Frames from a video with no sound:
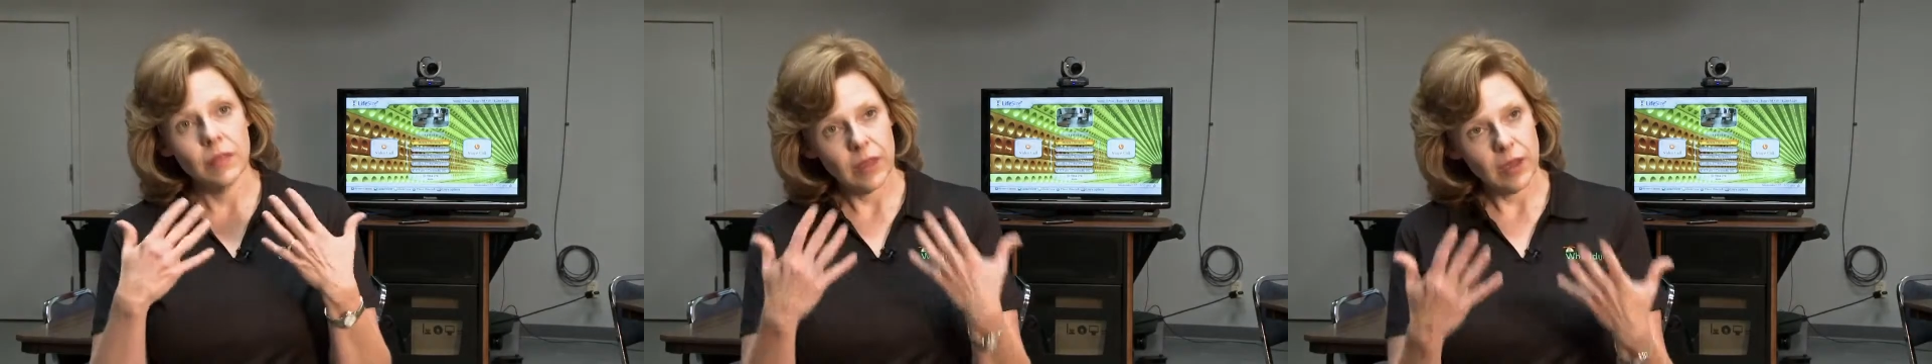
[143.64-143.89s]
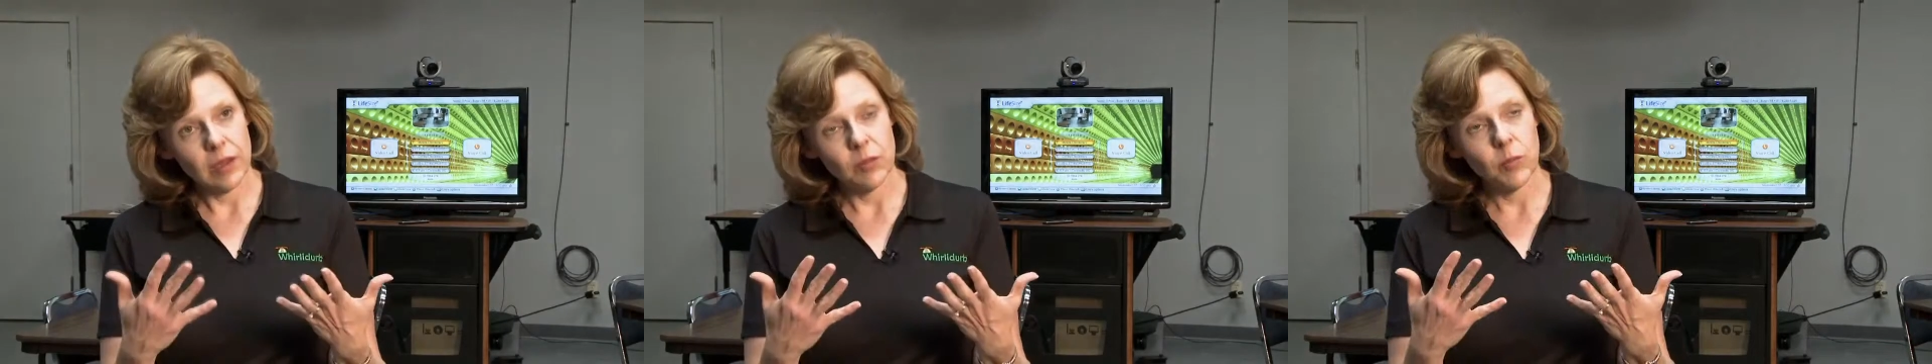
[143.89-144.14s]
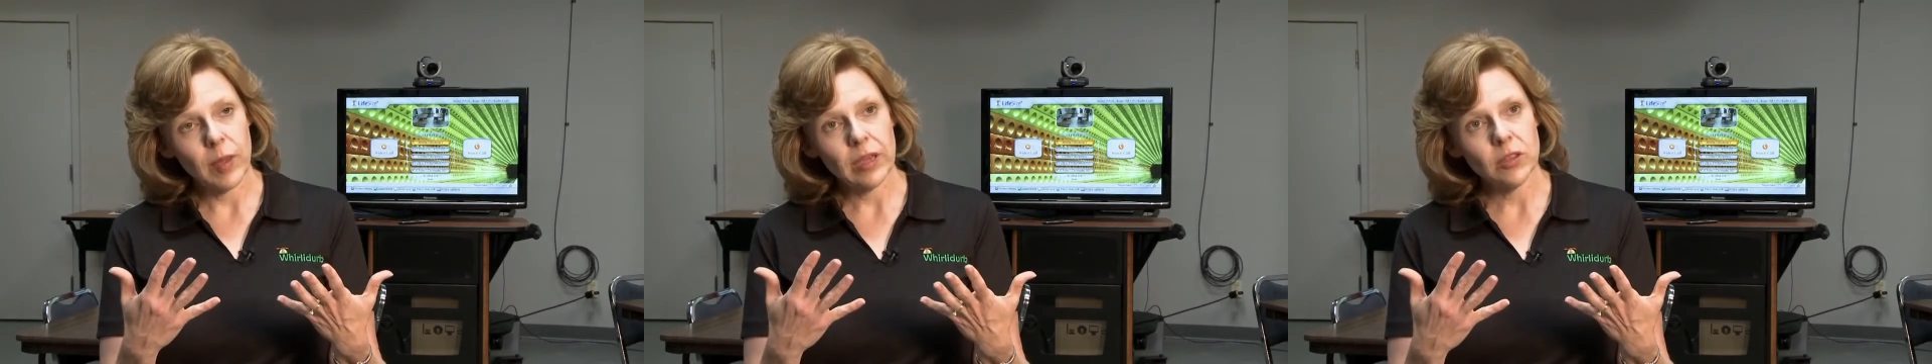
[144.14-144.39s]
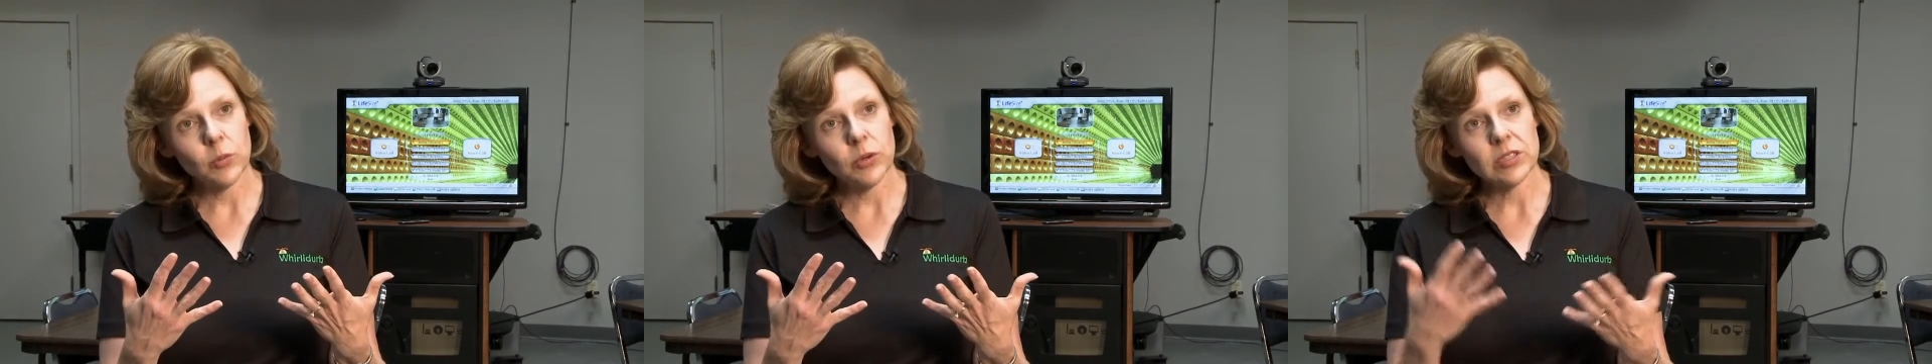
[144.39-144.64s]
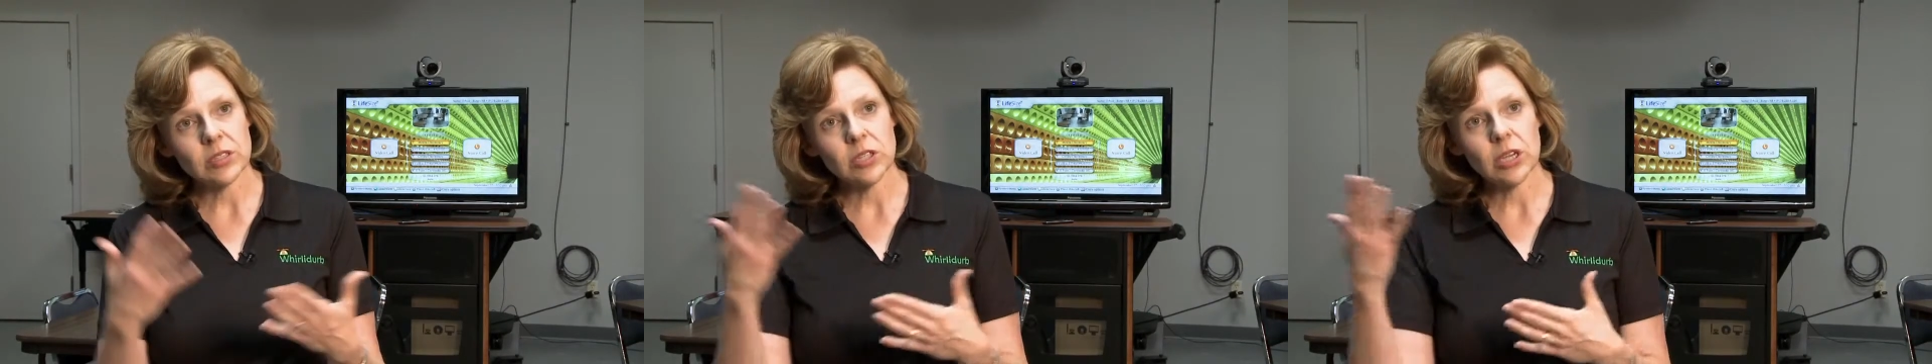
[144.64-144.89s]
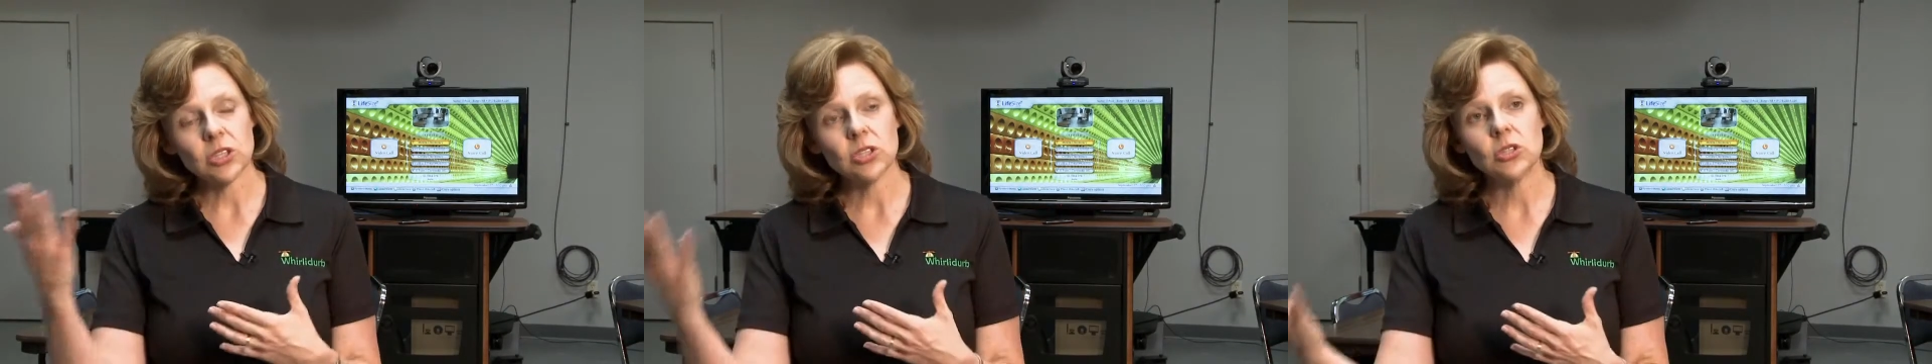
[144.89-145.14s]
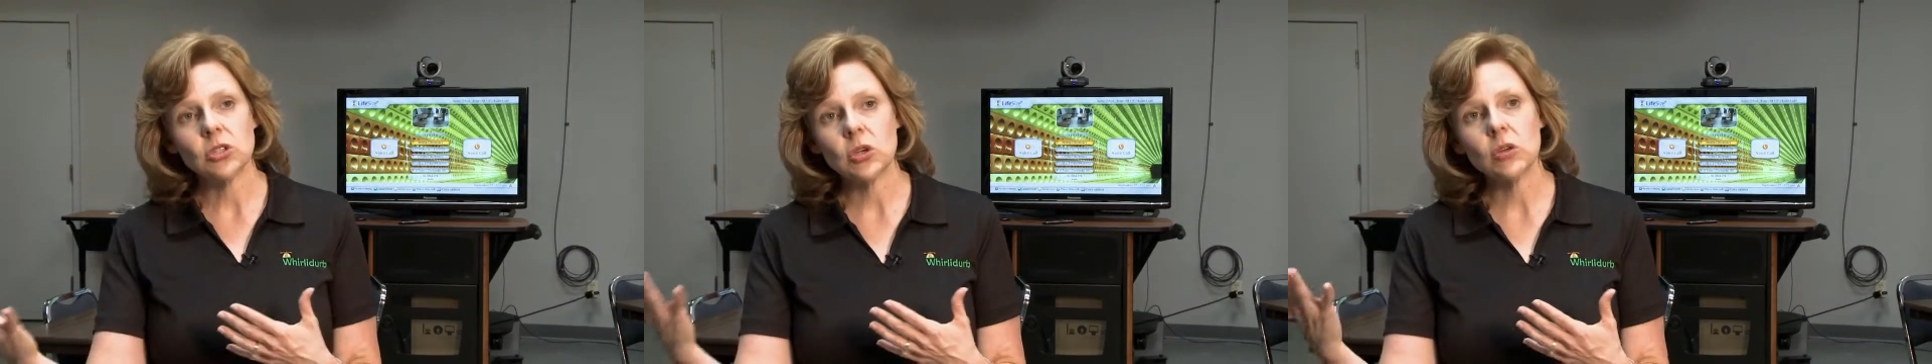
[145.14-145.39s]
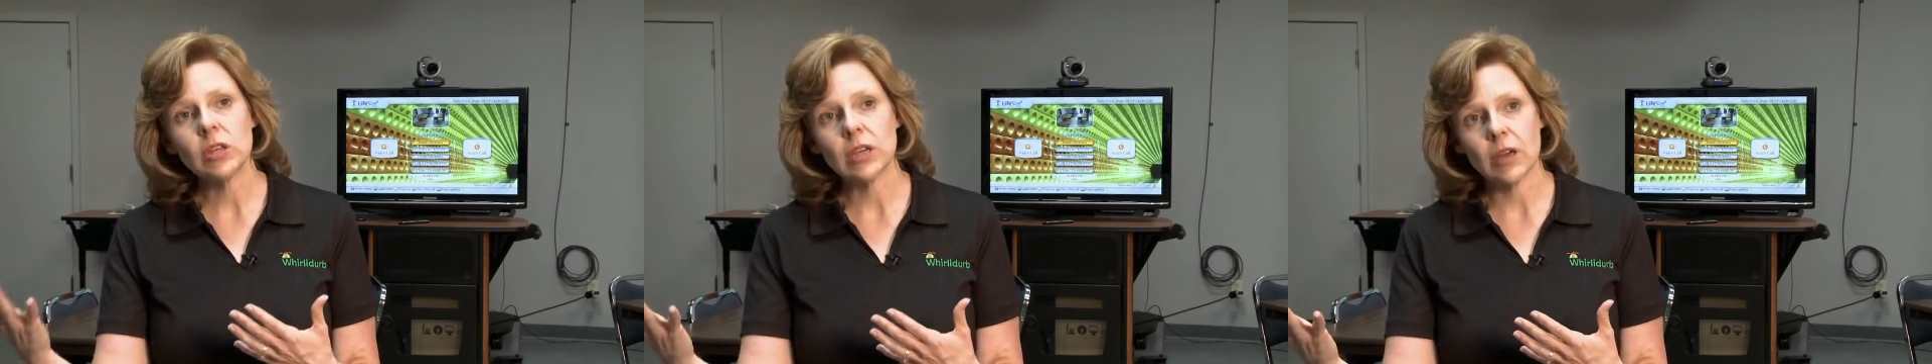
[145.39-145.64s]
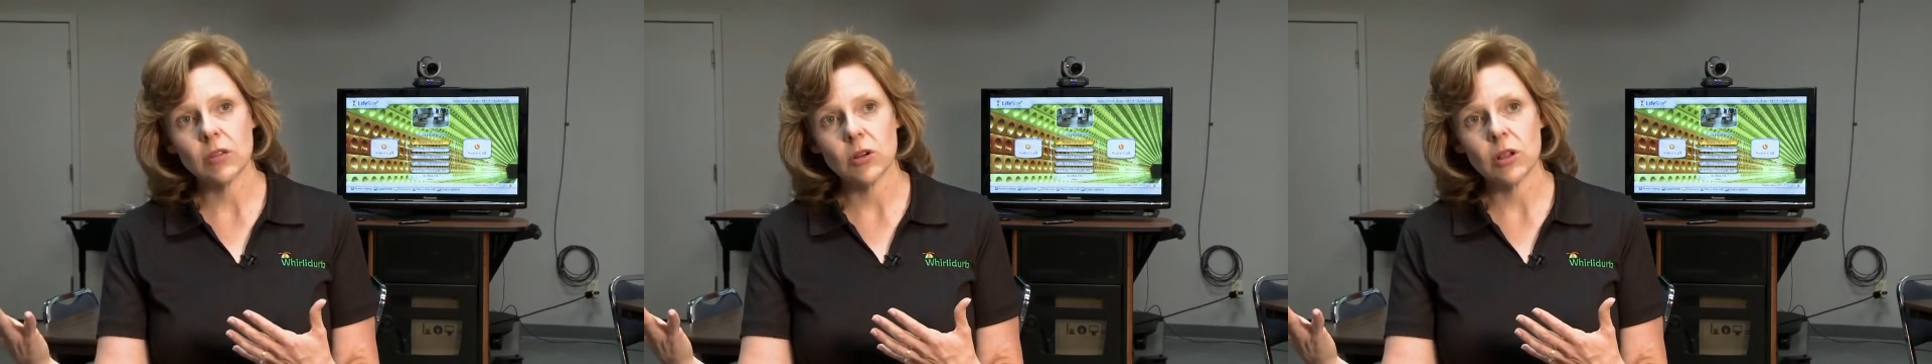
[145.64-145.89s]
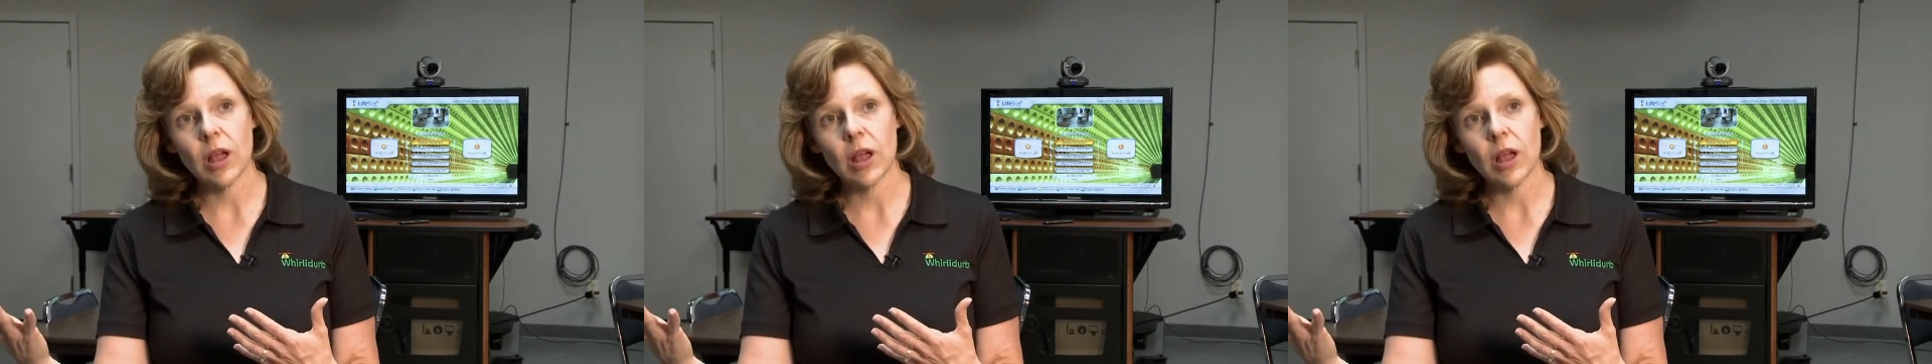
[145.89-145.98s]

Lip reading: they make their presentation to the other